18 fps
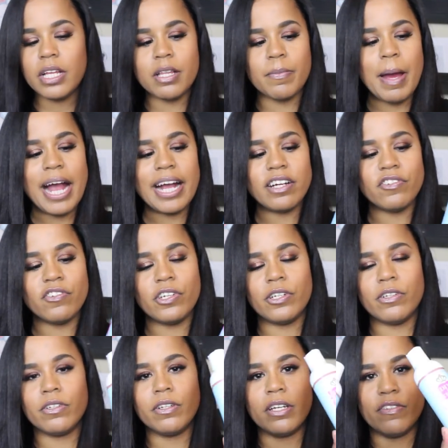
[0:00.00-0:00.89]
The
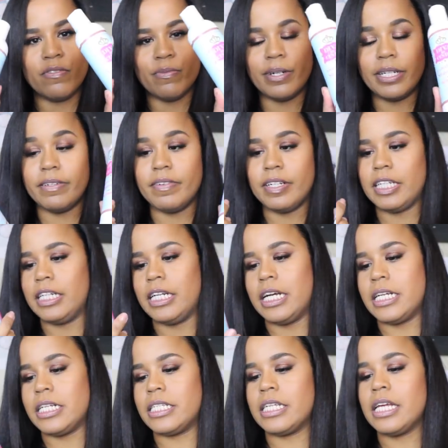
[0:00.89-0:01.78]
packaging is really, really
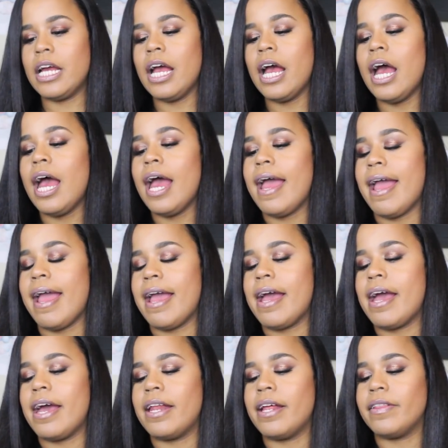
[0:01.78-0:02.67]
nice.
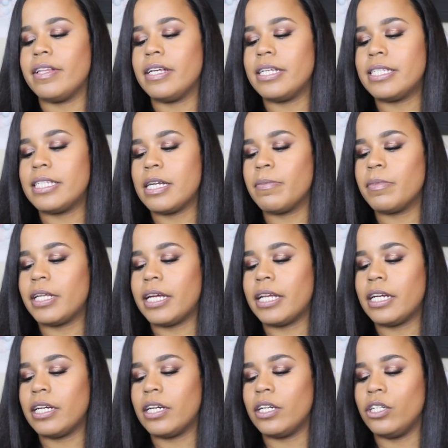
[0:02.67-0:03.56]
And the
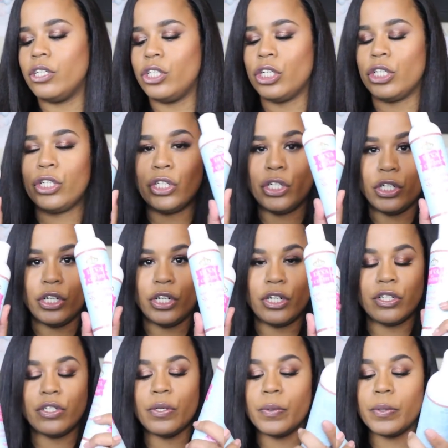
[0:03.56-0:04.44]
Stimulating
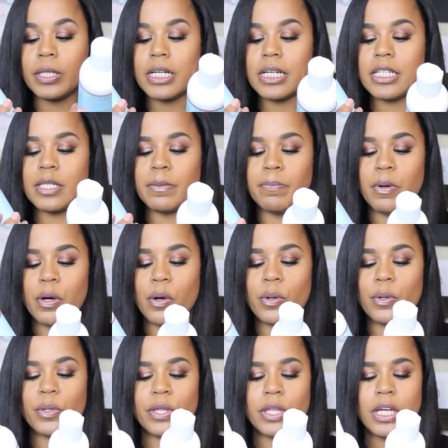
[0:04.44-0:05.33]
Conditioner. So these
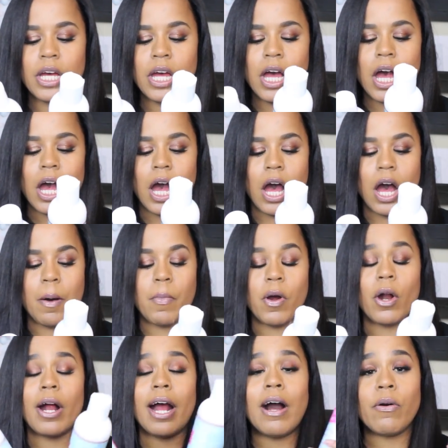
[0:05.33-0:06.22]
both
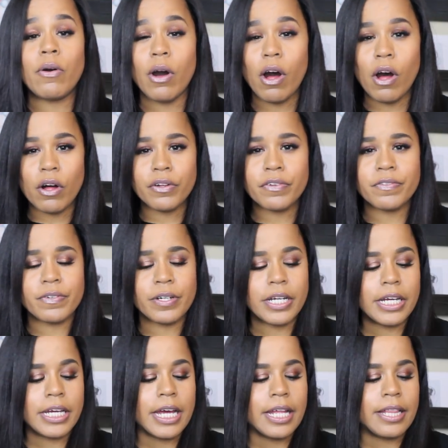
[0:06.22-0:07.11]
um, are alcohol
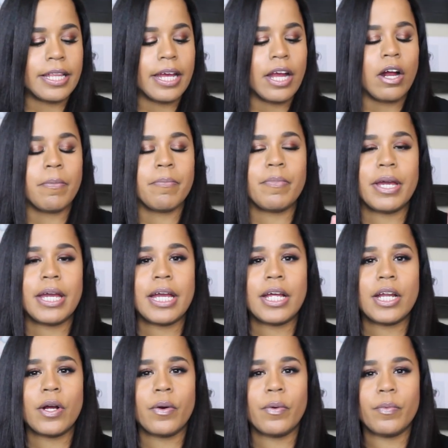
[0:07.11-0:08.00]
free and they are
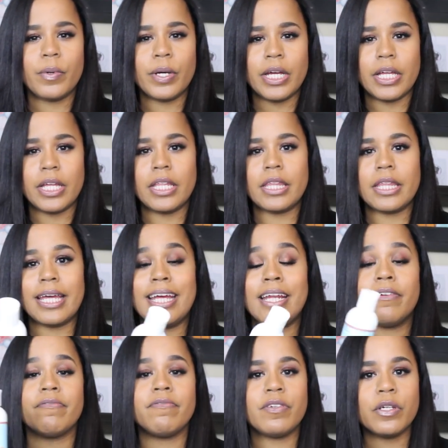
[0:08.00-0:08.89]
made with
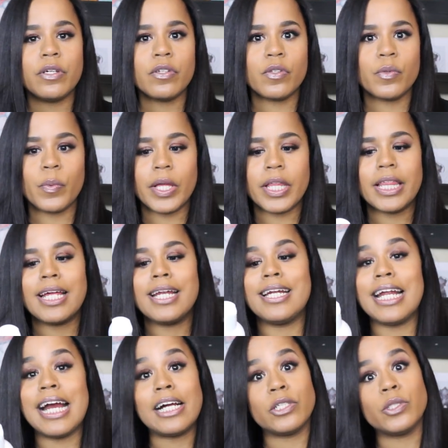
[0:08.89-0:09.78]
and infused with
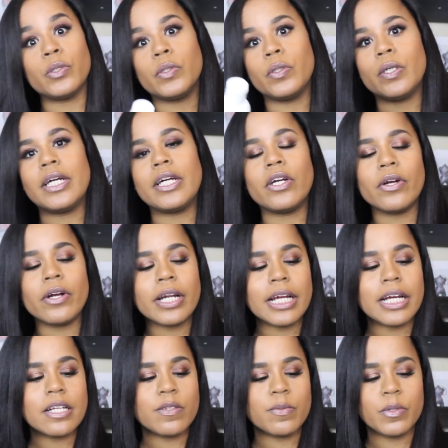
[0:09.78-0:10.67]
natural
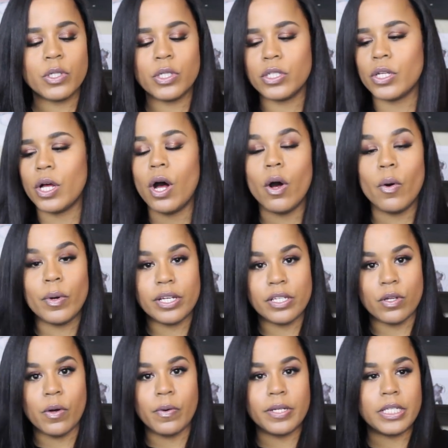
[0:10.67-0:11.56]
ingredients which is
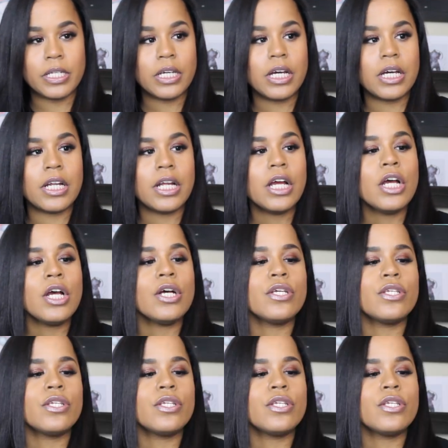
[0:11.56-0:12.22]
always, always good.